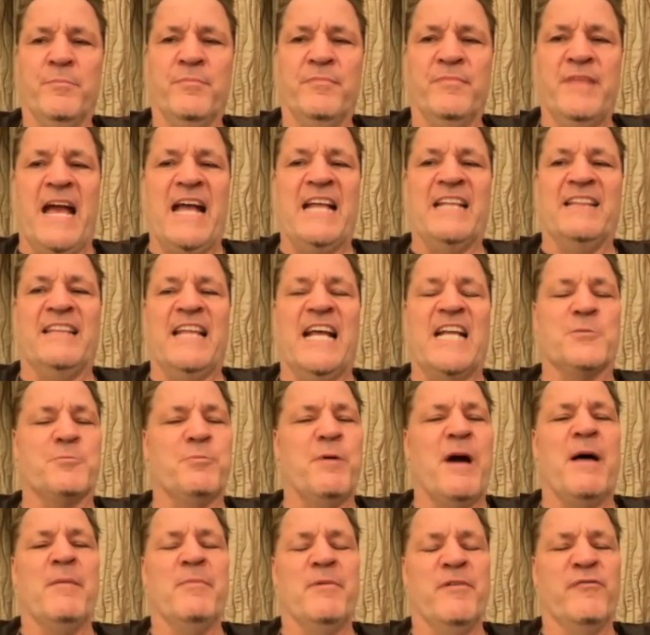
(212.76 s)
that that's
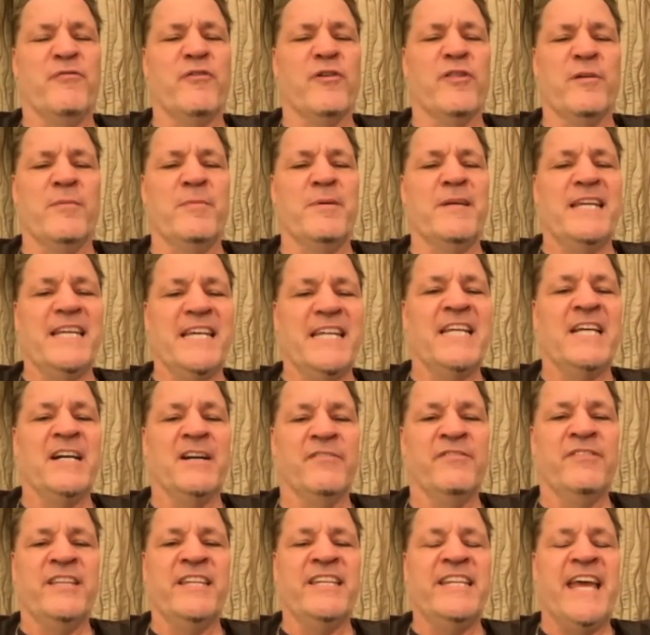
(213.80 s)
probably for the beginning
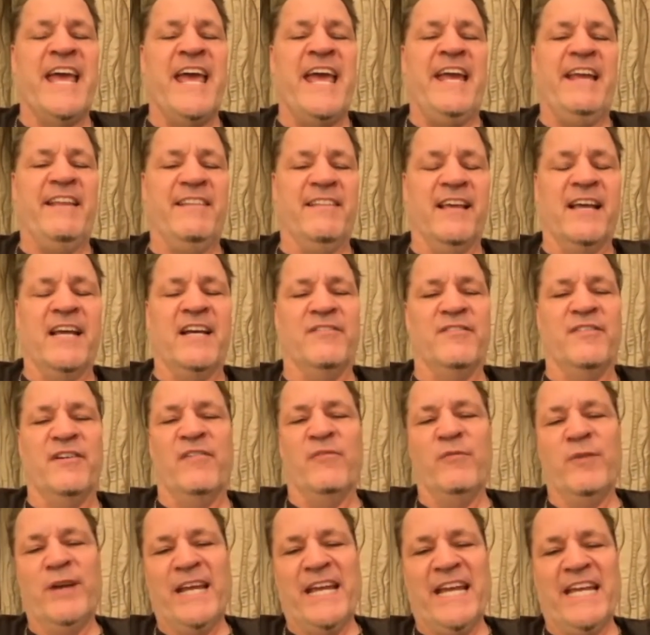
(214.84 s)
of the day. Like
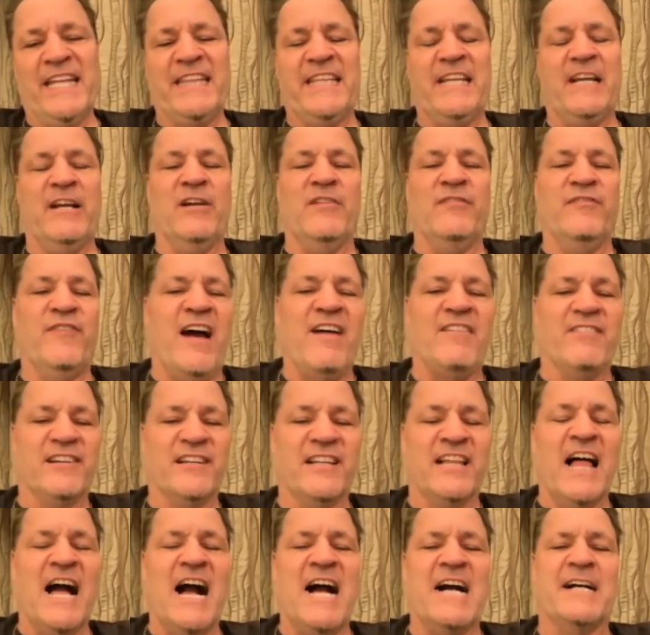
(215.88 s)
if we get there at 5
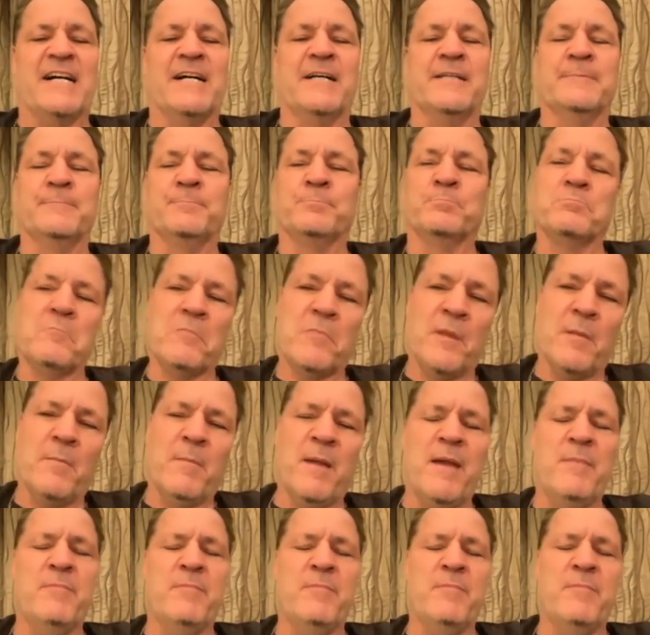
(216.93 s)
o'clock,
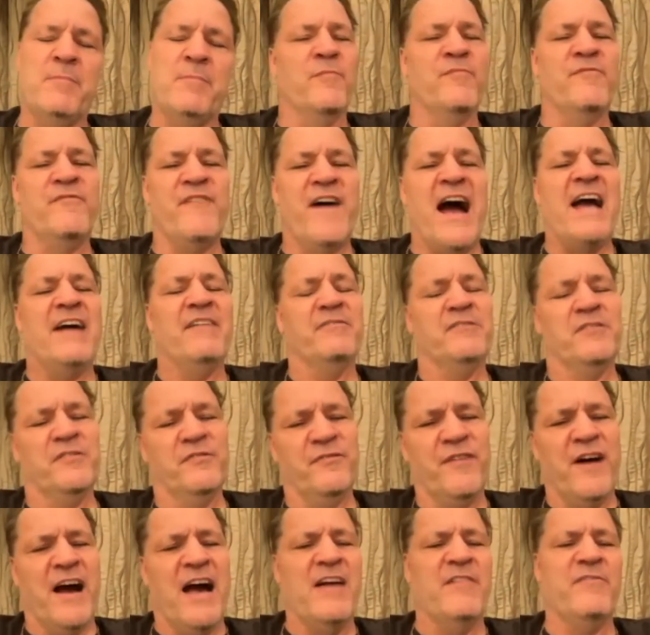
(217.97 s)
maybe from 5 to
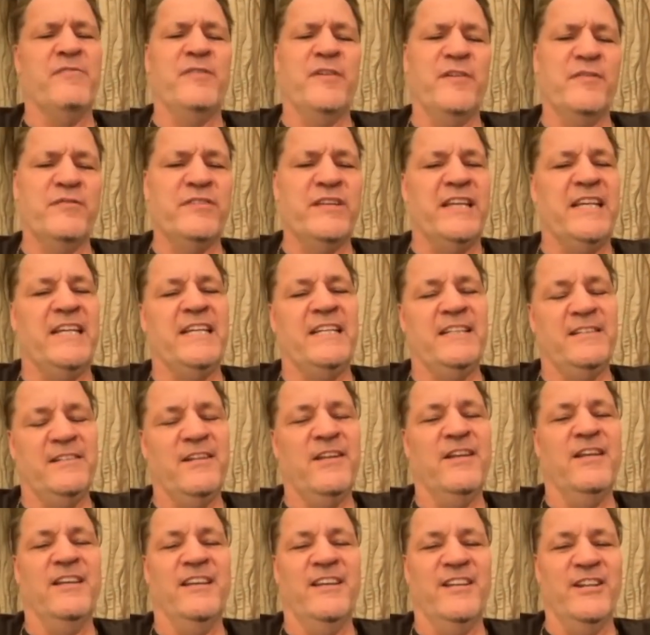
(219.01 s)

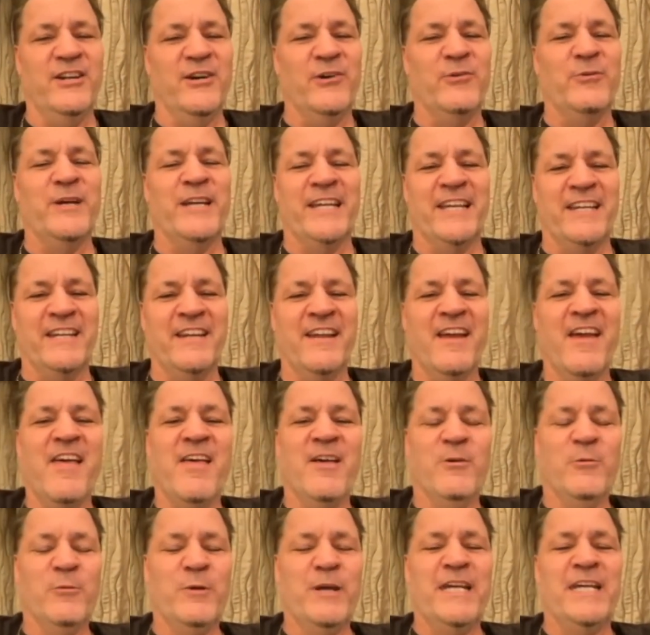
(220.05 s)
5:15,
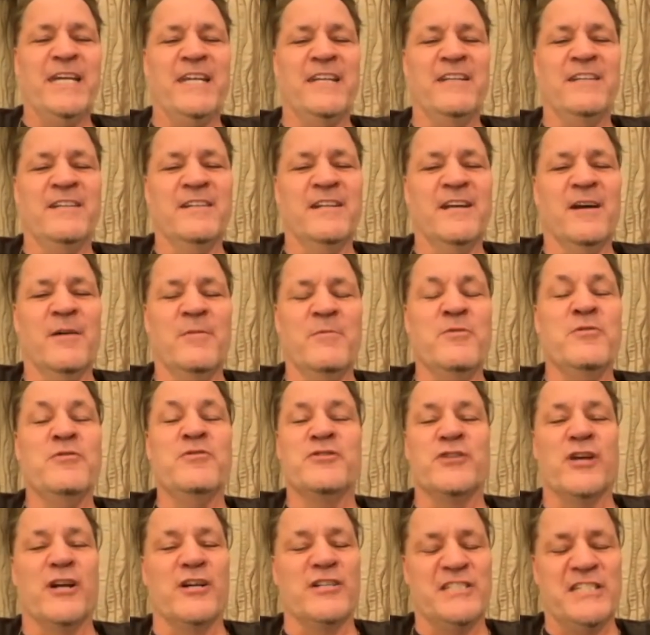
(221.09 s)
we can
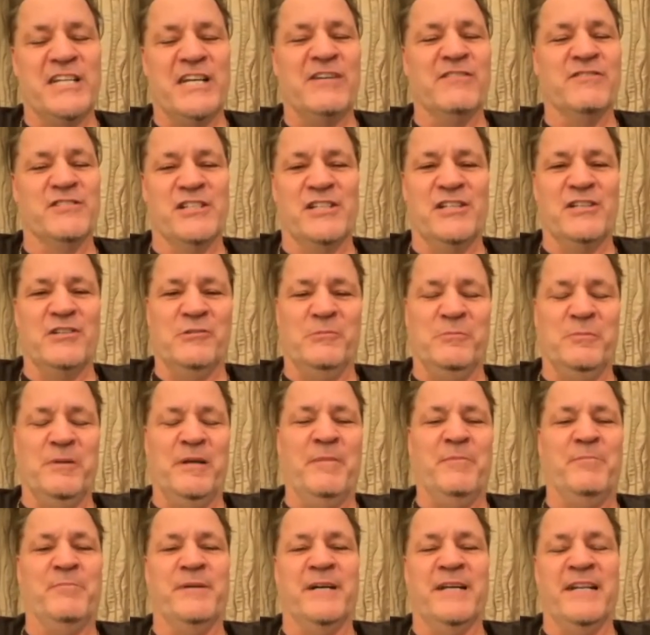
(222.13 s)
amuse ourselves a little
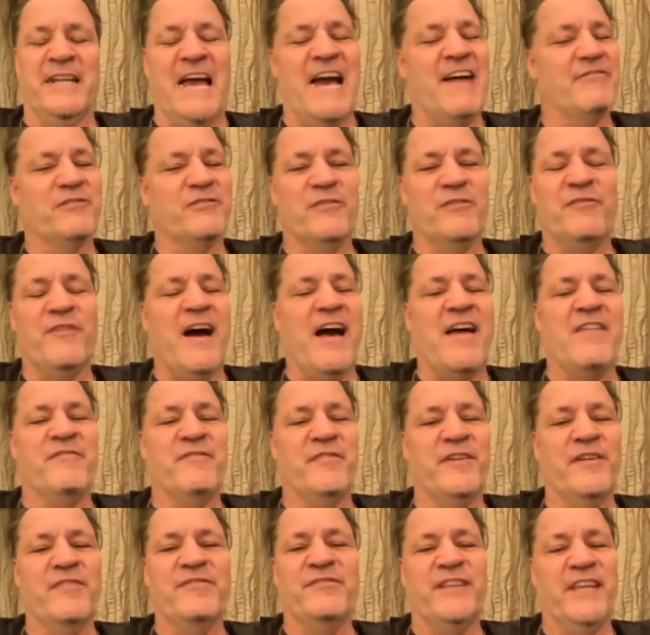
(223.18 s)
bit, but after
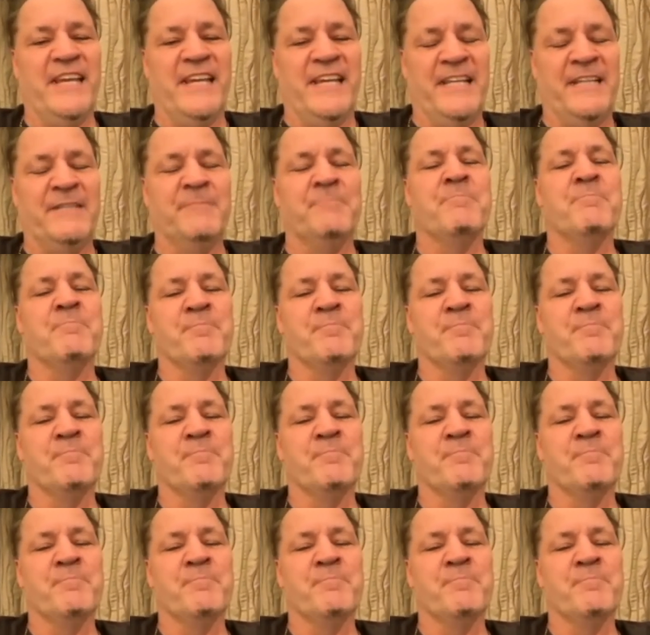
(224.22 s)
5:15,